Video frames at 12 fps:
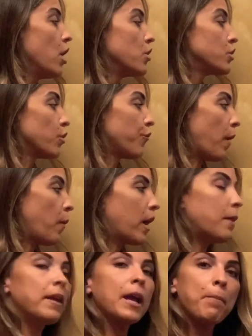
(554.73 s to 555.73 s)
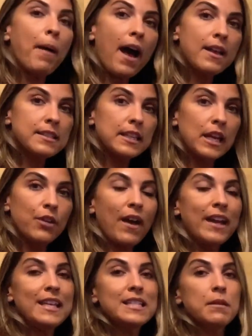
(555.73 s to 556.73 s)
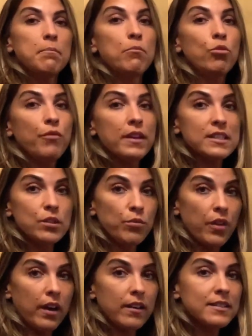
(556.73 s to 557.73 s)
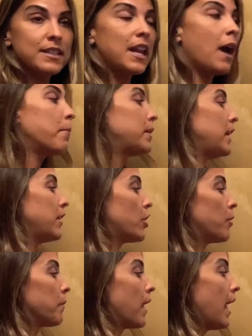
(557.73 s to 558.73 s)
So if I want to make a positive, I need to move it to the denominator.